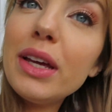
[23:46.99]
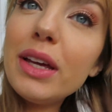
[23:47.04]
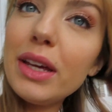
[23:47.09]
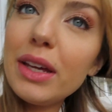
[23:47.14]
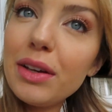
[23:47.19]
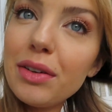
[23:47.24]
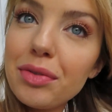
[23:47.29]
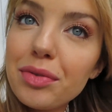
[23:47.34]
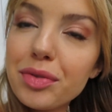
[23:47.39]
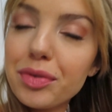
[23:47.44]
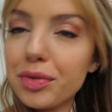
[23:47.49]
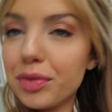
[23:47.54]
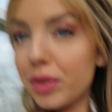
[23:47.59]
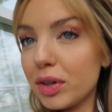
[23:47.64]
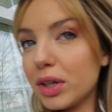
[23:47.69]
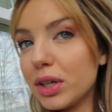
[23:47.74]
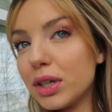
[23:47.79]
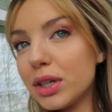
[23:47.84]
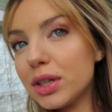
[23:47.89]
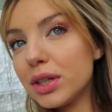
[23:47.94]
if
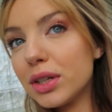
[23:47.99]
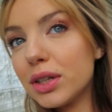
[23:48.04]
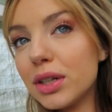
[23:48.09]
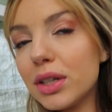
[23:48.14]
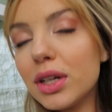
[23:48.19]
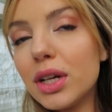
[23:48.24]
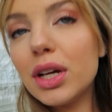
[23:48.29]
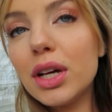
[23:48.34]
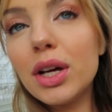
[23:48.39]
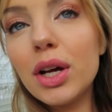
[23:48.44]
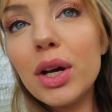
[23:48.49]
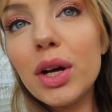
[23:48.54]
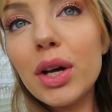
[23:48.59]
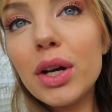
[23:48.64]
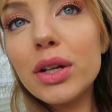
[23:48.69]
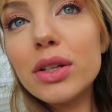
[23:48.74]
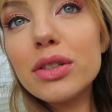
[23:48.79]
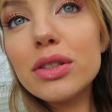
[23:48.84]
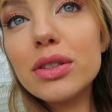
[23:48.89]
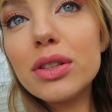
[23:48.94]

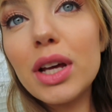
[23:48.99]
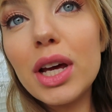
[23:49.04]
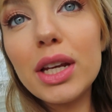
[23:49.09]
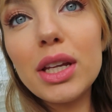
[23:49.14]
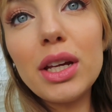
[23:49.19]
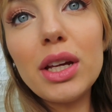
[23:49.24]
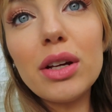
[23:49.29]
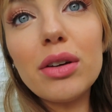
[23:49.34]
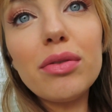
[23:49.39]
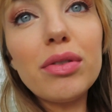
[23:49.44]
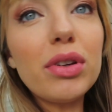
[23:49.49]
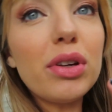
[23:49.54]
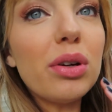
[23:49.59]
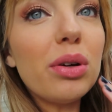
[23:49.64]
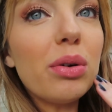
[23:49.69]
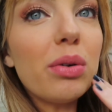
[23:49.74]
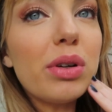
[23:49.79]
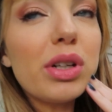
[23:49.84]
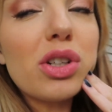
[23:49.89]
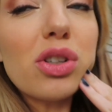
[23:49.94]
any of
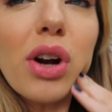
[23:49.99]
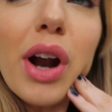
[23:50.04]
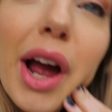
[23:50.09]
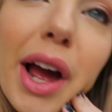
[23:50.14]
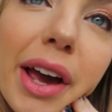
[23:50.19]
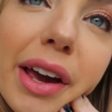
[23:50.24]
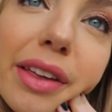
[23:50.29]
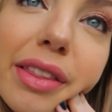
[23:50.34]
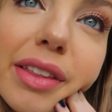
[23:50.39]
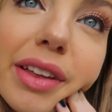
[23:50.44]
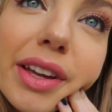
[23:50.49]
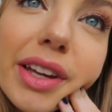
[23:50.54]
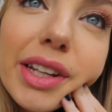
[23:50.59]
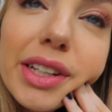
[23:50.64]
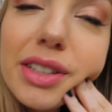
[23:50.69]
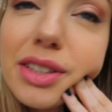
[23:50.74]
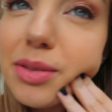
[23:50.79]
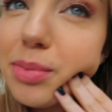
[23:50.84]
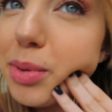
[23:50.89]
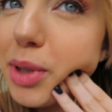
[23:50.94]
you try
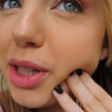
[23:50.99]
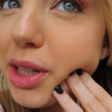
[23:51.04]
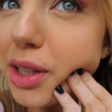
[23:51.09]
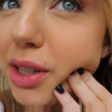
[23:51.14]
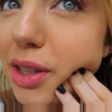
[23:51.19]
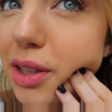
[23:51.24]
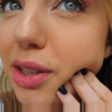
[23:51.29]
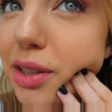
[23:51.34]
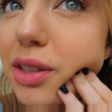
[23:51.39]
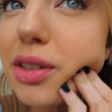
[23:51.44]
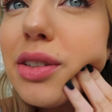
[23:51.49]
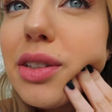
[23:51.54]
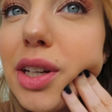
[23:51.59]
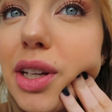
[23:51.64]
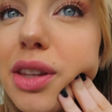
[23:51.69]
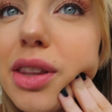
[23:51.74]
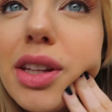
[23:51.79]
this, because I